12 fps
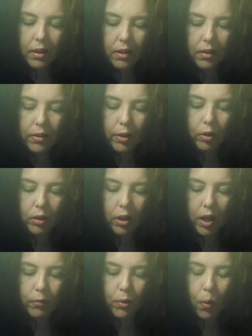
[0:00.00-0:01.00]
there are a
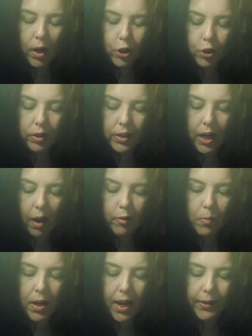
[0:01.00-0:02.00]
lot of questions that have to
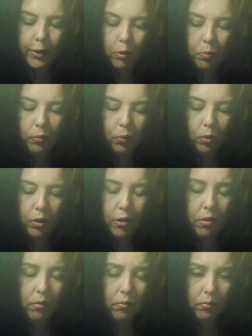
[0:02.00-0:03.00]
be answered before
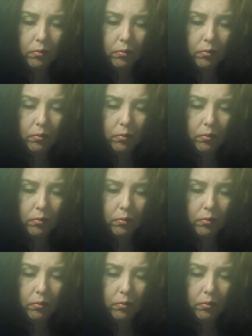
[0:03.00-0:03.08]
you